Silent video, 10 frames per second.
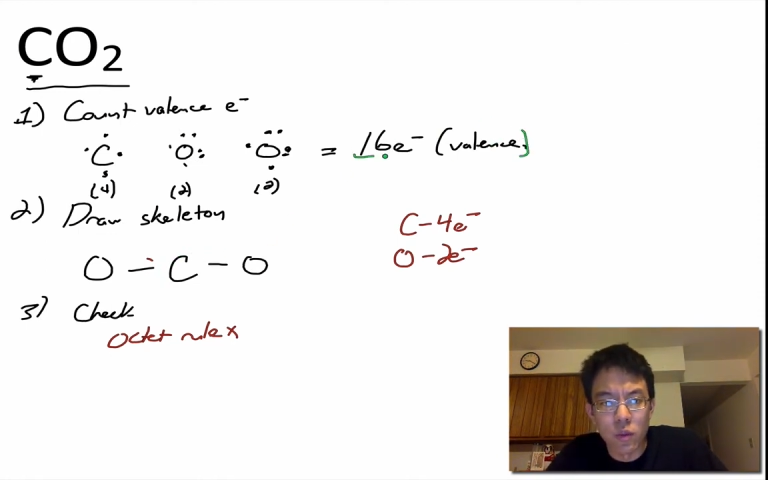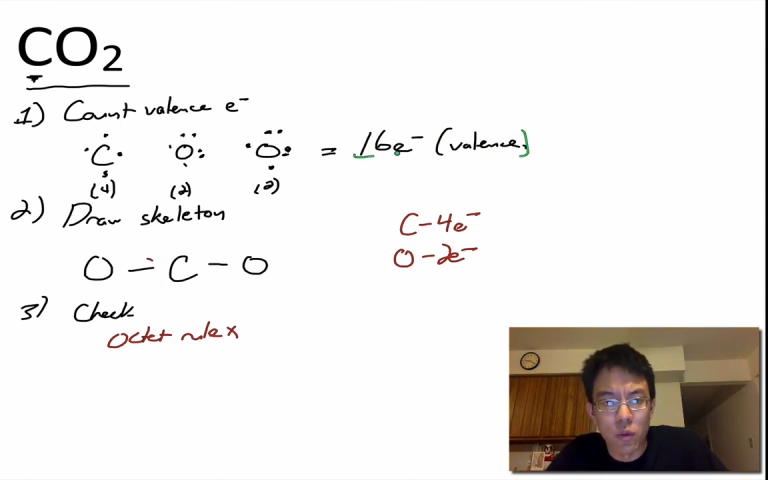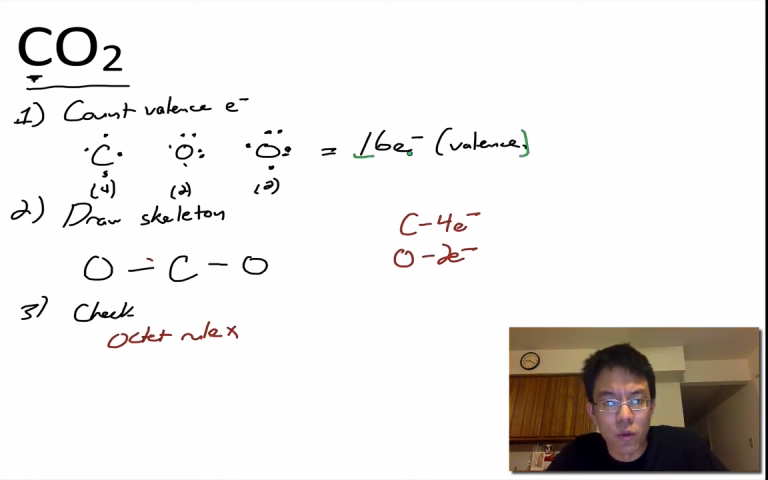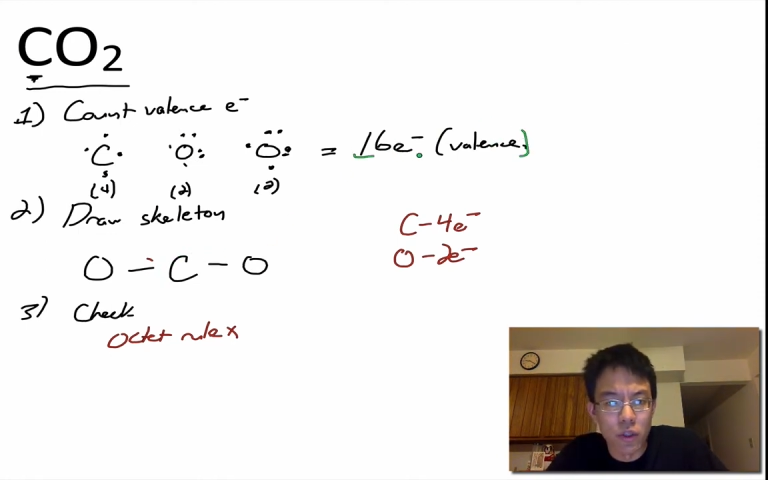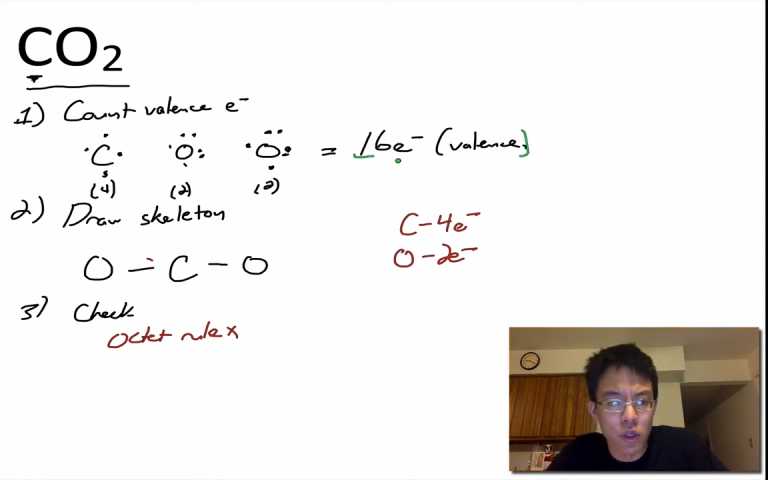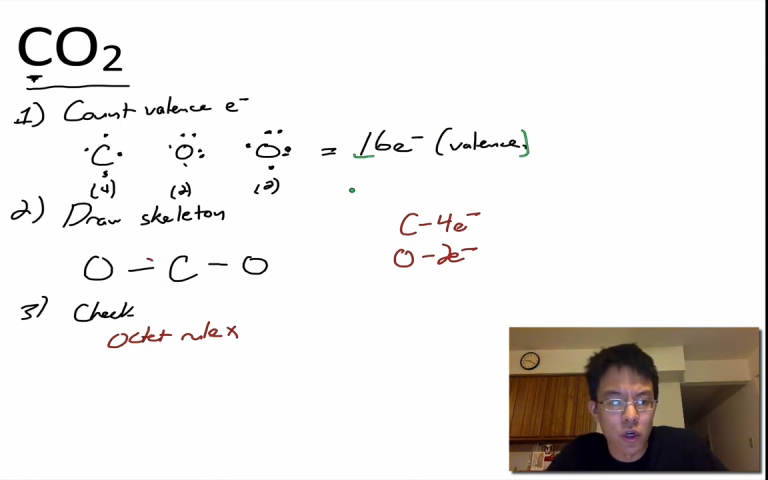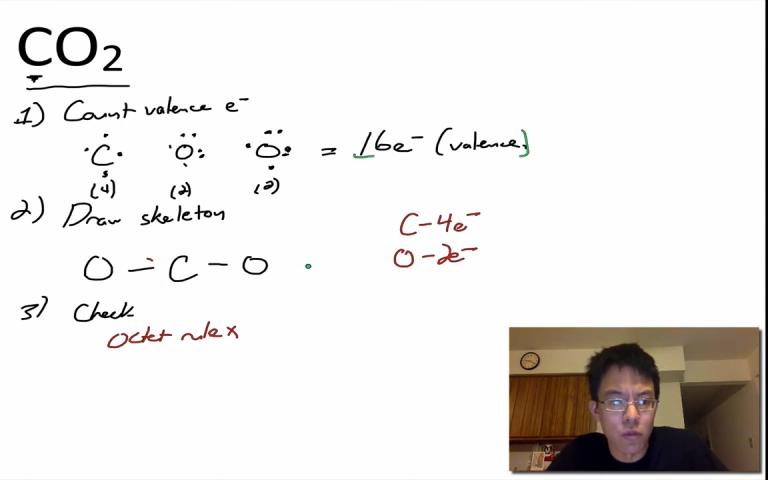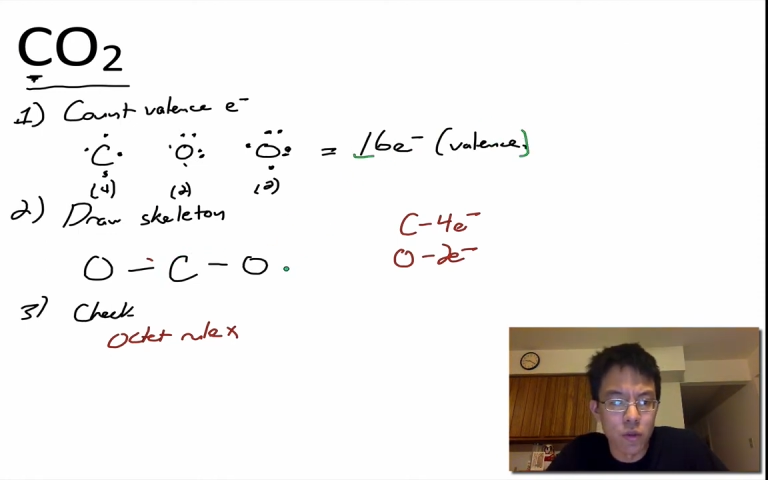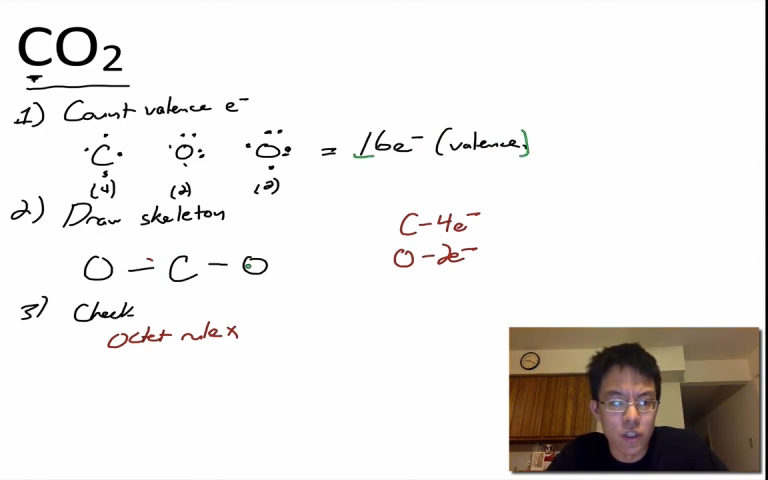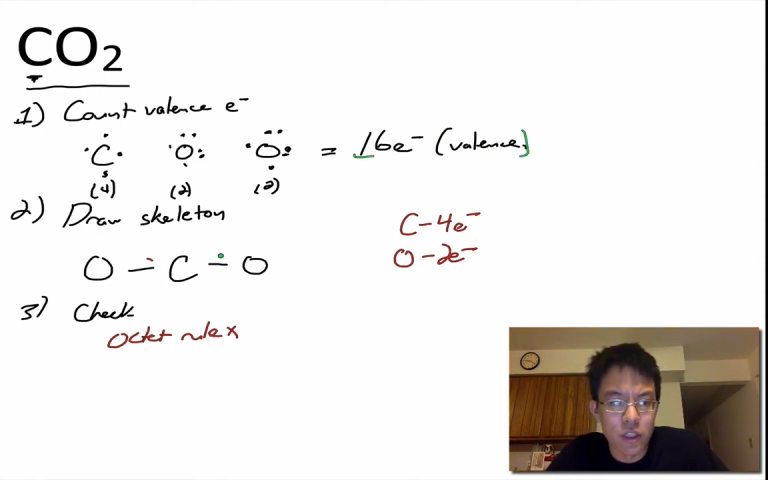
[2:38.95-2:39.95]
Well, we started
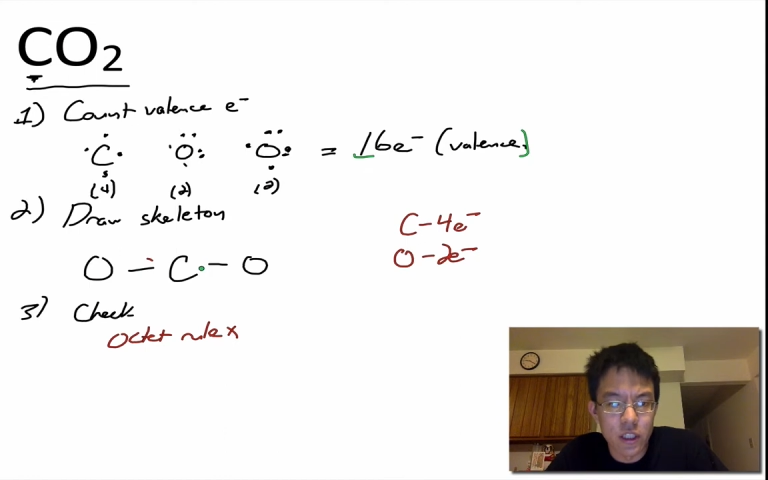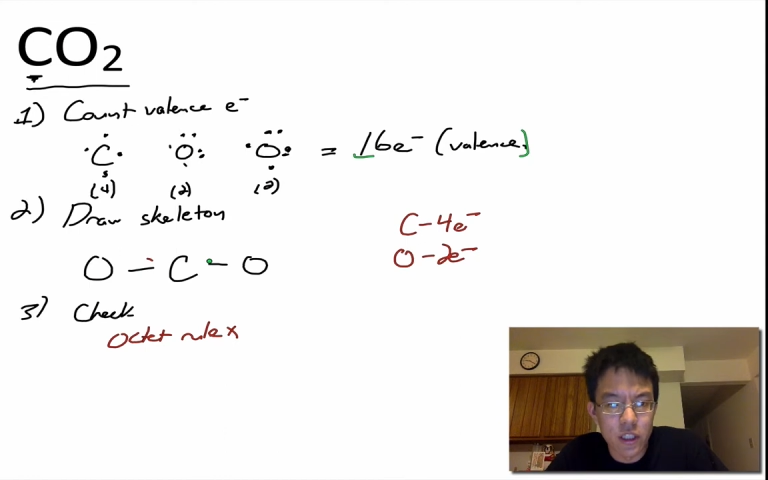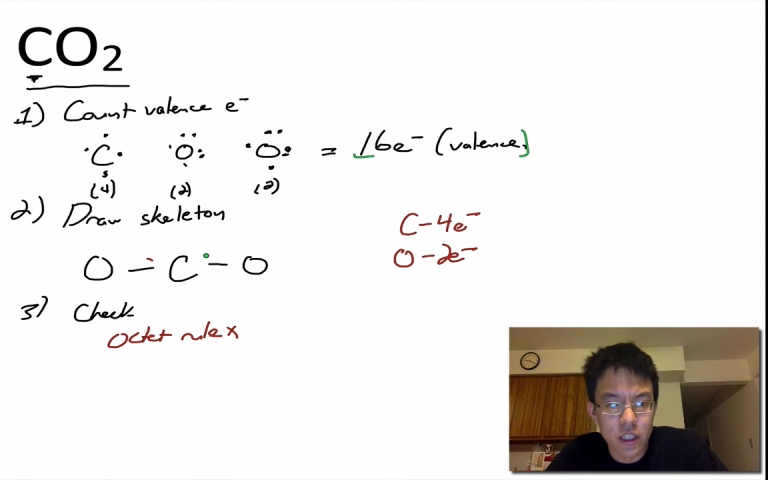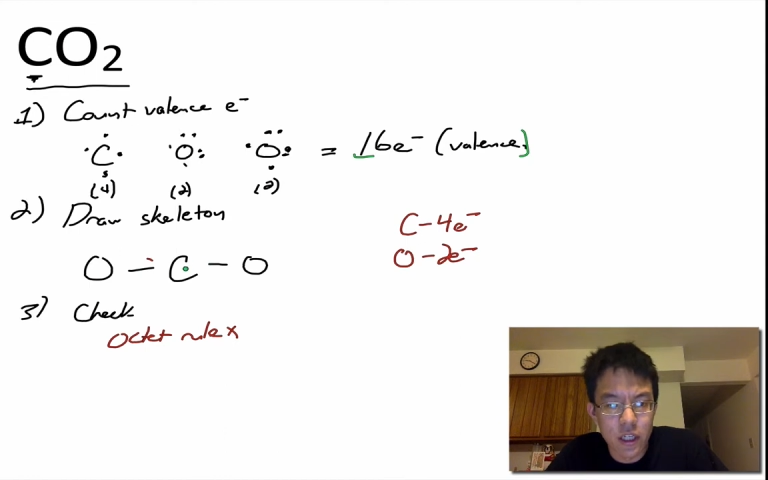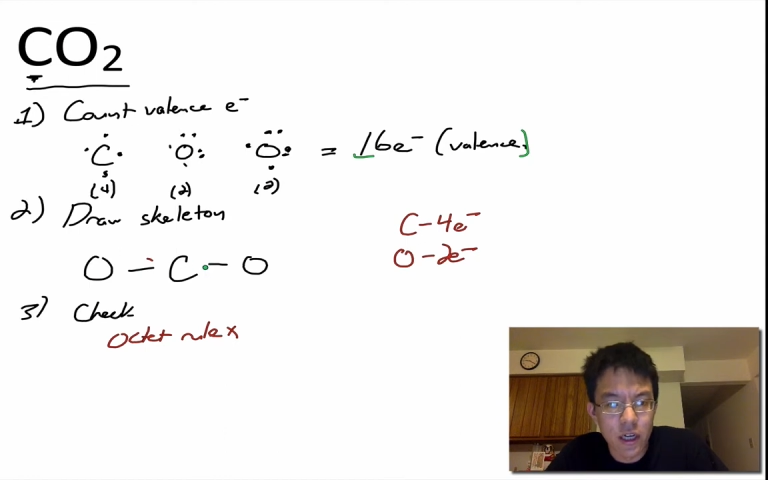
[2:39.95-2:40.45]
with 16.